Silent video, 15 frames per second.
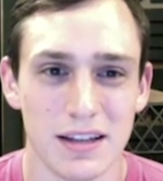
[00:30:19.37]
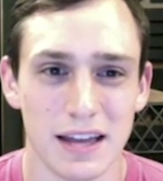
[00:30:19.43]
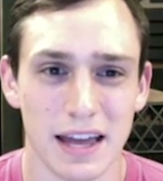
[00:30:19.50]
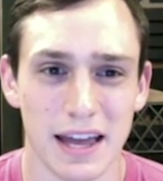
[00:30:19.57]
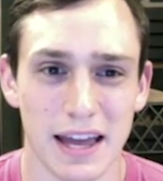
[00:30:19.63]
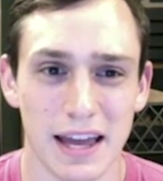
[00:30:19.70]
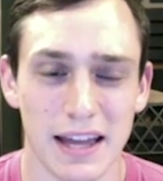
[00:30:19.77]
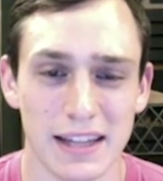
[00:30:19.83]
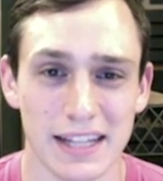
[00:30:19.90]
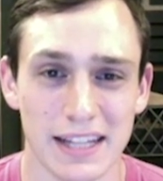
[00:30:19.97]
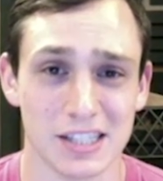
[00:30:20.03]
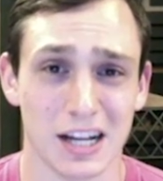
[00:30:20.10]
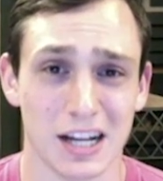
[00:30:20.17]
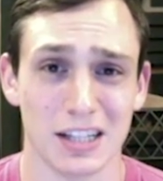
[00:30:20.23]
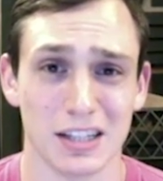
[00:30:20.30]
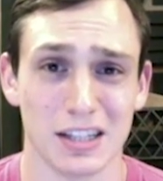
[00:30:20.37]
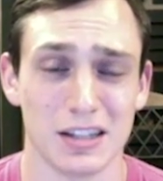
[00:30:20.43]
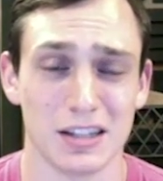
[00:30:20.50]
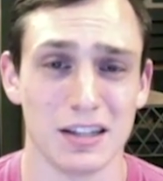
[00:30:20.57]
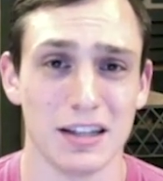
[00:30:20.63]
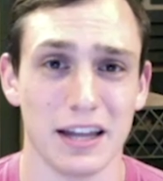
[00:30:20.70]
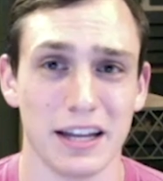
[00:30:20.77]
And that's not
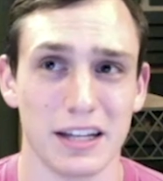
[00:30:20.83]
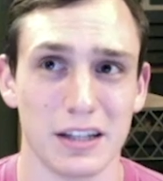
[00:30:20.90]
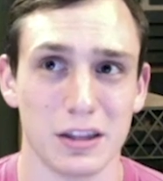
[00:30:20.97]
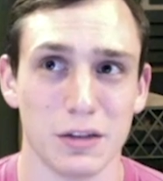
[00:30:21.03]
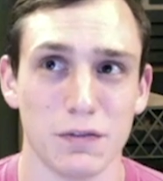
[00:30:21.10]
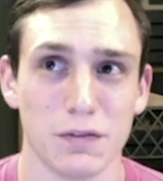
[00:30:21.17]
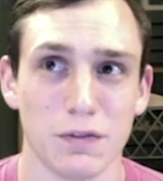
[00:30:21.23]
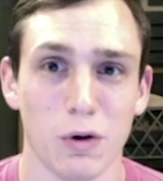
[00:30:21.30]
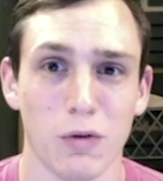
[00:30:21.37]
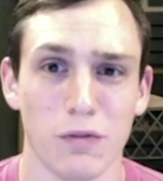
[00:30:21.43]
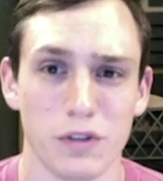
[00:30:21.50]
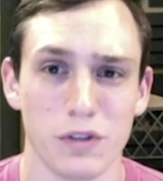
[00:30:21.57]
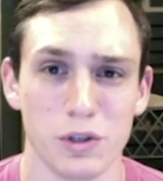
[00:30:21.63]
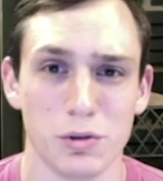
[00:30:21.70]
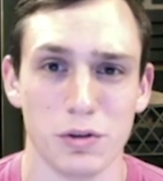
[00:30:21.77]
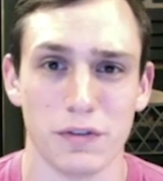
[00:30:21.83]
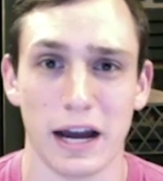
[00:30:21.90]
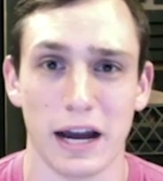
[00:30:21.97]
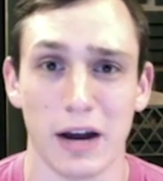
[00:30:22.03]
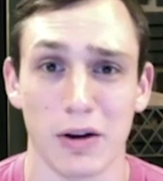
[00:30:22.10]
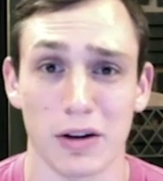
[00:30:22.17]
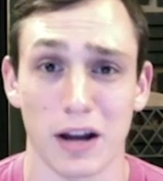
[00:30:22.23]
like the full view of
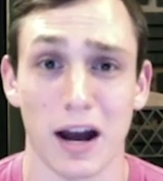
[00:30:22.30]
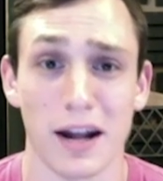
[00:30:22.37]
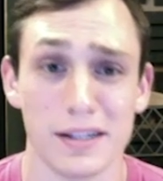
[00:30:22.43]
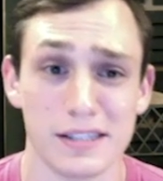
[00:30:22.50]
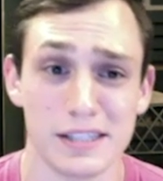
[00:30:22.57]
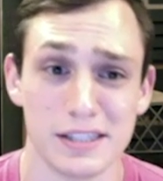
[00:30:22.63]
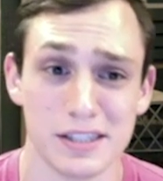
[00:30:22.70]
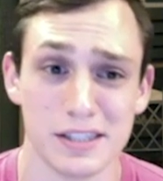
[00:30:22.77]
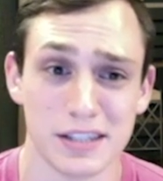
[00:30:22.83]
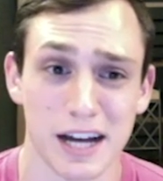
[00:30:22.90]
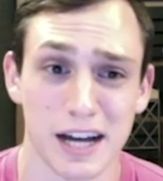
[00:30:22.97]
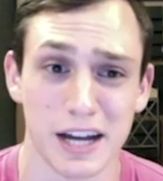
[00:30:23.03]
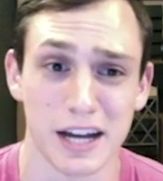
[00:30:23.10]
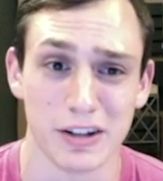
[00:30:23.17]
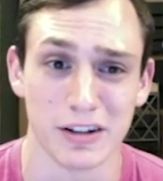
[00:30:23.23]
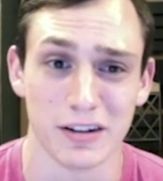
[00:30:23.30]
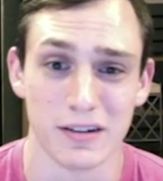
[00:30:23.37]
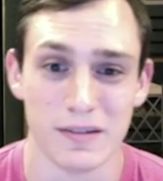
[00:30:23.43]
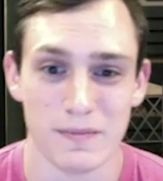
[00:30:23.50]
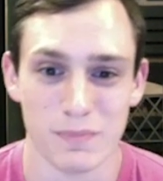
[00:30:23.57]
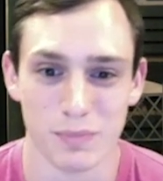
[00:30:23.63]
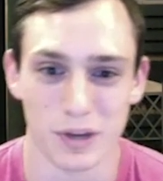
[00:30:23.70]
how God sees us either,
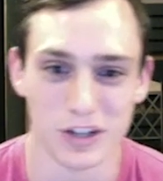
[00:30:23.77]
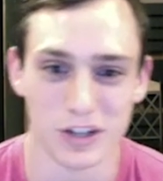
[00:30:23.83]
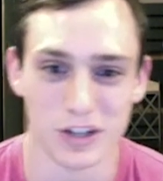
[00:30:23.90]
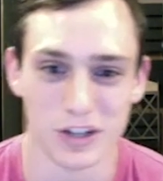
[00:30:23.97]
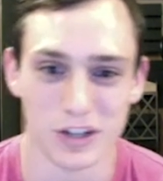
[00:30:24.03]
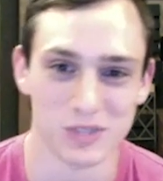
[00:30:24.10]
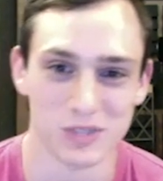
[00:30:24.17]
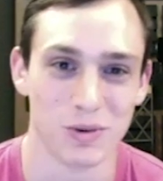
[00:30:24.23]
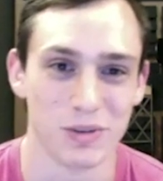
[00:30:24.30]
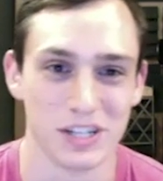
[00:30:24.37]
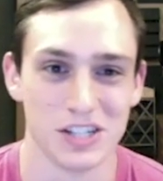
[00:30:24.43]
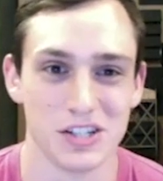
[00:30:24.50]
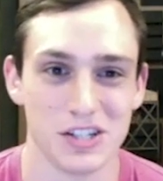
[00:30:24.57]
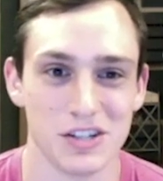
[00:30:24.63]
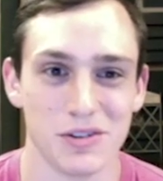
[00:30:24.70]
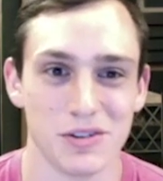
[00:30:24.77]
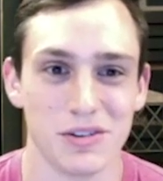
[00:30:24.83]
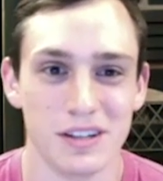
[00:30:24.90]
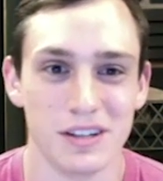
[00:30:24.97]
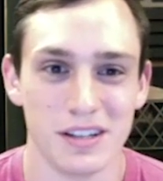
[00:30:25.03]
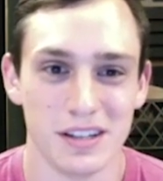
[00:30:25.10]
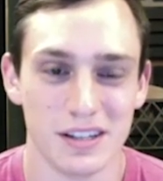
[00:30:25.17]
by just what we do.
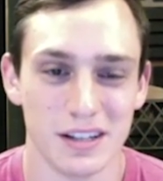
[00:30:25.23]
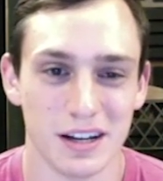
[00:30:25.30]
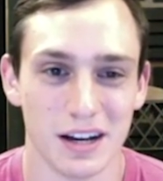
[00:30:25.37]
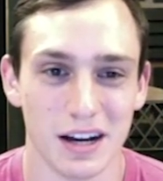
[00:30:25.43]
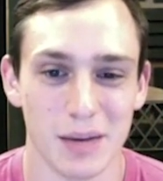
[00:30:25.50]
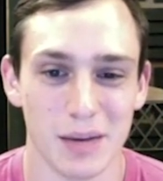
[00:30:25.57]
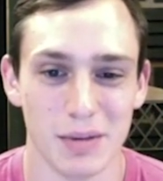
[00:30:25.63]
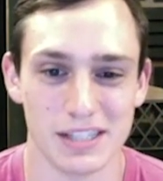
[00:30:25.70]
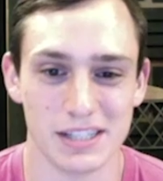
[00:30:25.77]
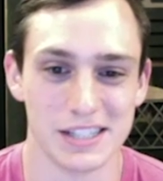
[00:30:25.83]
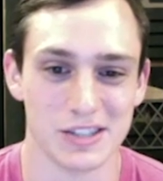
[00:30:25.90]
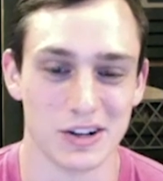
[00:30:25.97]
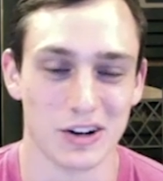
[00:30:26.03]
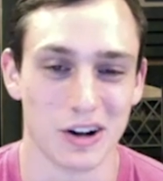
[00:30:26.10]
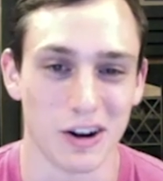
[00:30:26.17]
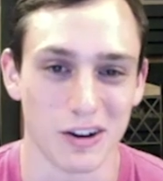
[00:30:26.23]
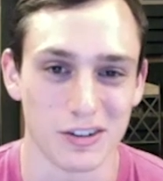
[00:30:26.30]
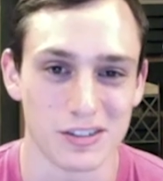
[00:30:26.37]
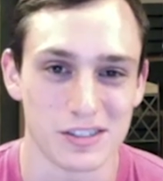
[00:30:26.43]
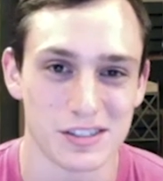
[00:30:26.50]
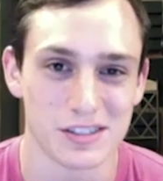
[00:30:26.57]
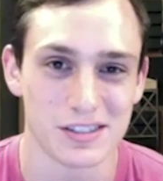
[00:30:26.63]
But he sees our
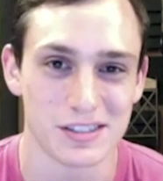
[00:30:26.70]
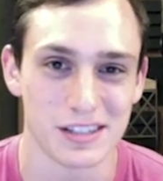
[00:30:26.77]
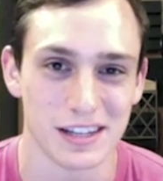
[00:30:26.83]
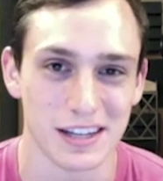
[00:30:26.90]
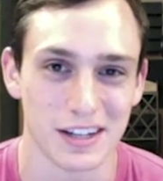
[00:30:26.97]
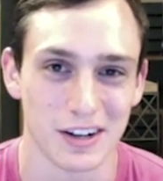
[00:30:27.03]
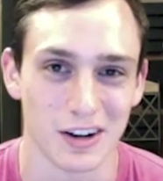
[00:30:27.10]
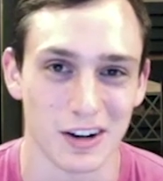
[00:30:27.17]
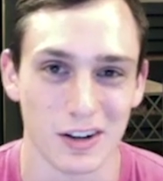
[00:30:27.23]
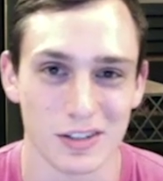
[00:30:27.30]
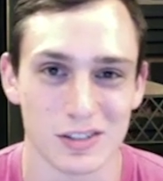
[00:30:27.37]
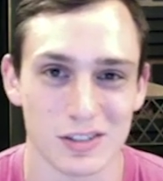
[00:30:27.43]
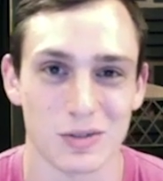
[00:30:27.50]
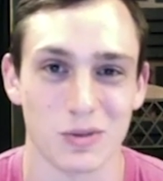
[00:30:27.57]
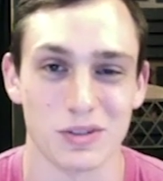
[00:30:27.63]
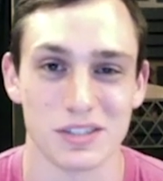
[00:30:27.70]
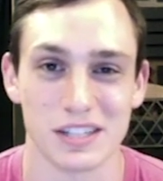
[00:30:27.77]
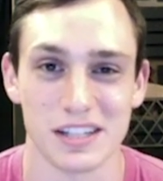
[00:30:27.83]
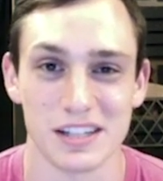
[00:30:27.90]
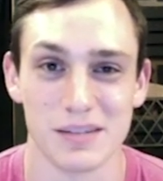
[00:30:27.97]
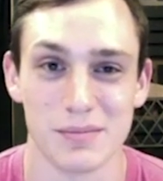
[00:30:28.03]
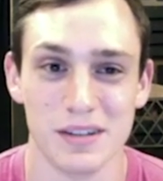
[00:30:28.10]
hearts and our hearts towards
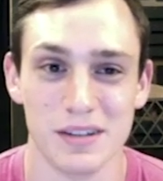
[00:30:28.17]
him.